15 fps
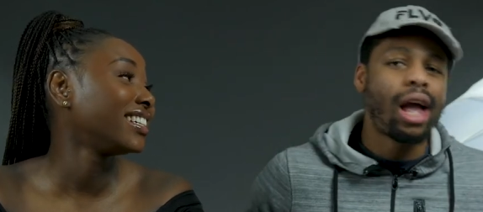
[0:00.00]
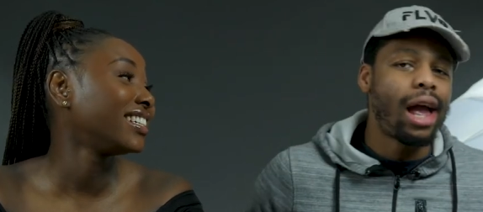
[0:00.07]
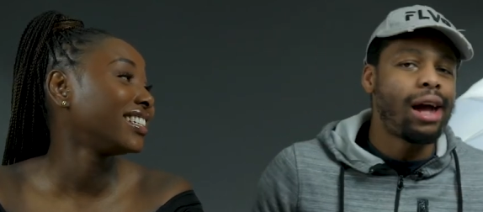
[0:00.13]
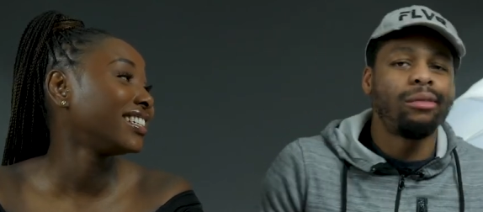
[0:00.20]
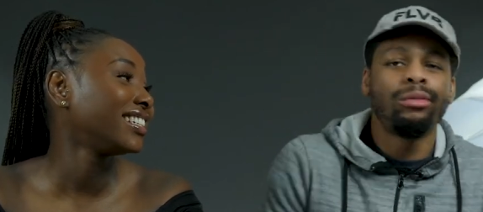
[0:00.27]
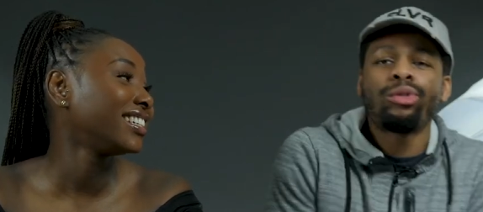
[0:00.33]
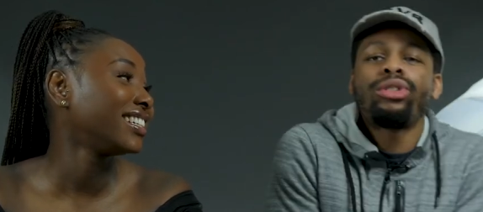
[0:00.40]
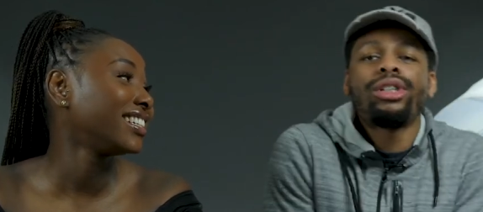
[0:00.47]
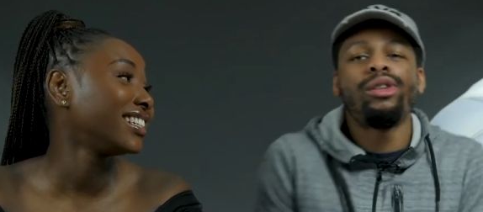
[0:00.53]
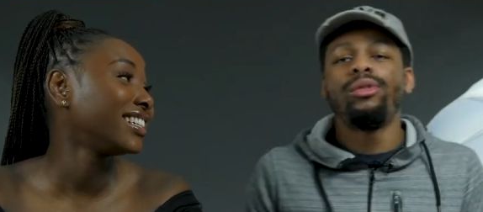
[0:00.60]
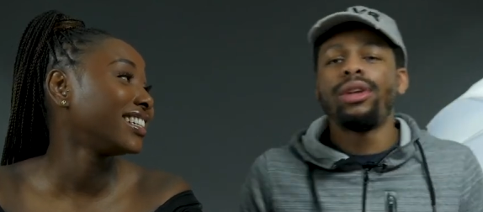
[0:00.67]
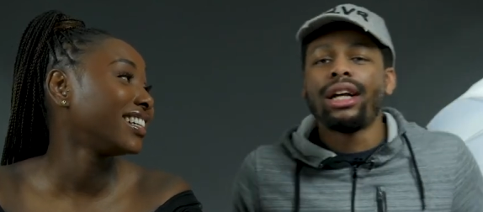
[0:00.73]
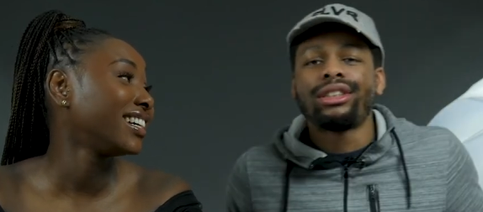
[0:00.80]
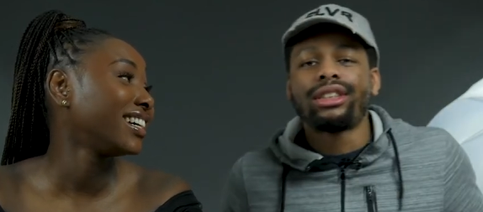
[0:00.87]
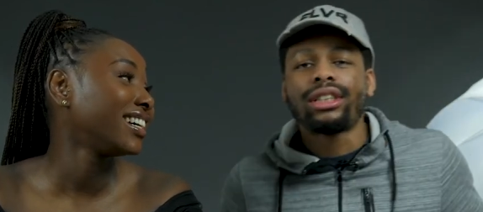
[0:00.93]
Speaker 1: And we'll see
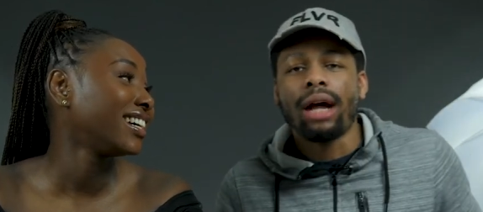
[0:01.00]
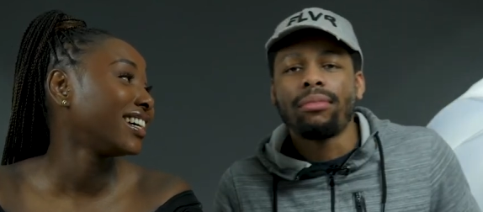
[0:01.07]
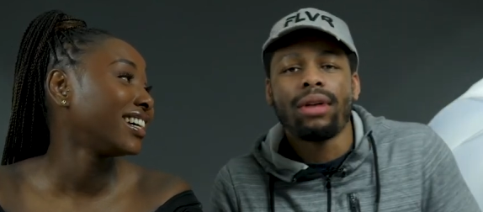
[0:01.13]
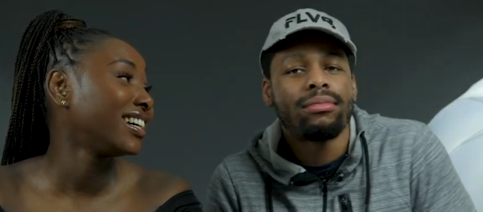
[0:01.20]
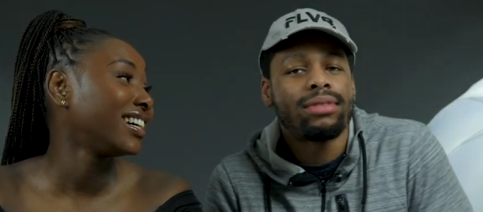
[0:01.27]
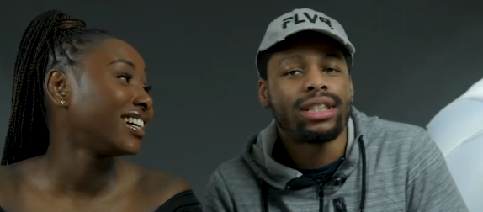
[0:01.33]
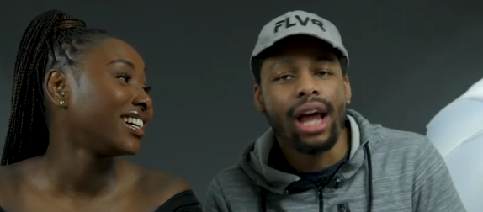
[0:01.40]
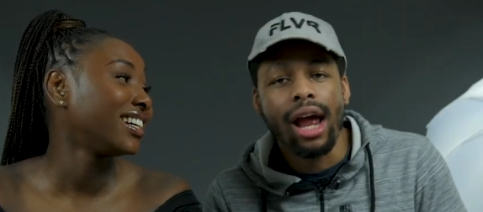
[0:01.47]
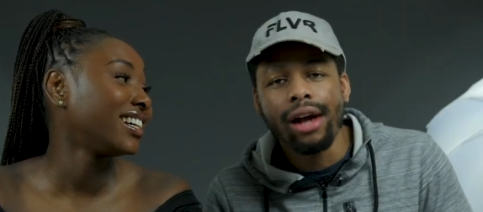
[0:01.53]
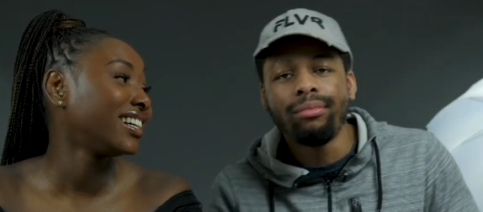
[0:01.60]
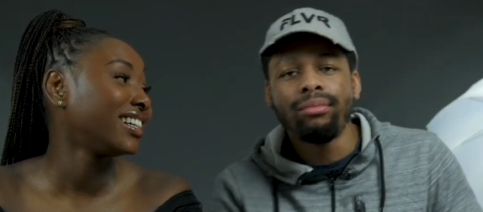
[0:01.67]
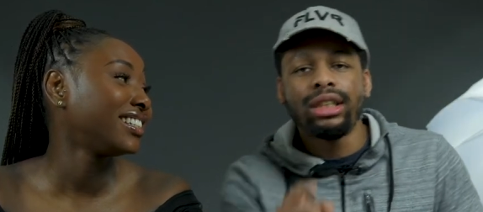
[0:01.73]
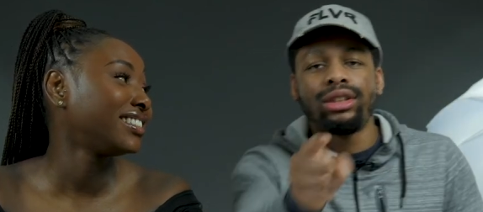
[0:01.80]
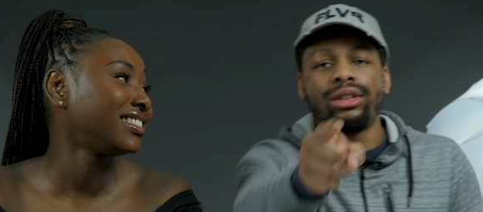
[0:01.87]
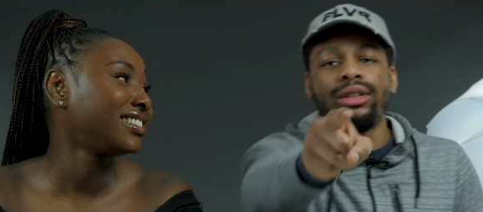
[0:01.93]
you next time, you know what I'm
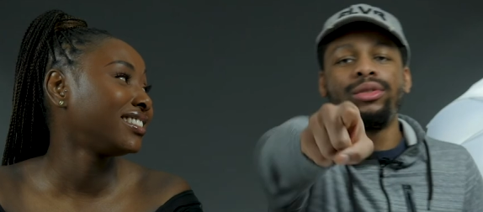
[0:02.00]
saying? Make sure